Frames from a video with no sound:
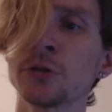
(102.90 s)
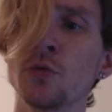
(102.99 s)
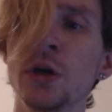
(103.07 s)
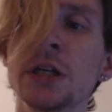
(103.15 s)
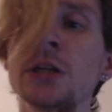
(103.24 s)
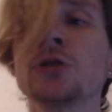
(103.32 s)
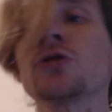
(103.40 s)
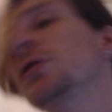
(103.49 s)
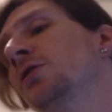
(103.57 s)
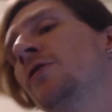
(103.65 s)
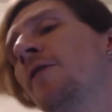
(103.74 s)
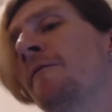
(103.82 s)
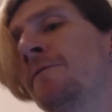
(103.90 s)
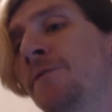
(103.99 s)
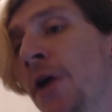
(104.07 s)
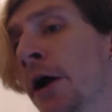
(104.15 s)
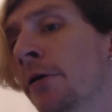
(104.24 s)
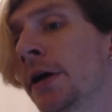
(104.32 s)
One controller is
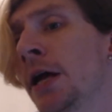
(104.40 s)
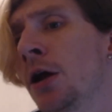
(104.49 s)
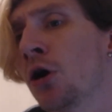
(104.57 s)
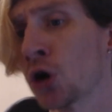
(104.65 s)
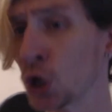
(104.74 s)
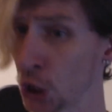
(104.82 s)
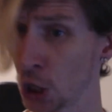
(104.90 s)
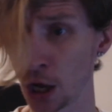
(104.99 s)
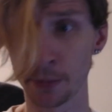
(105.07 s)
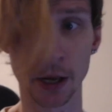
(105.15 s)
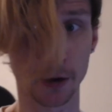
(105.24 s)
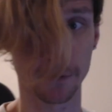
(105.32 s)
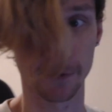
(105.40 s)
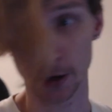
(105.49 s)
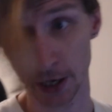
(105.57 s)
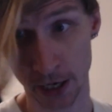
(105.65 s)
very ergonomic, very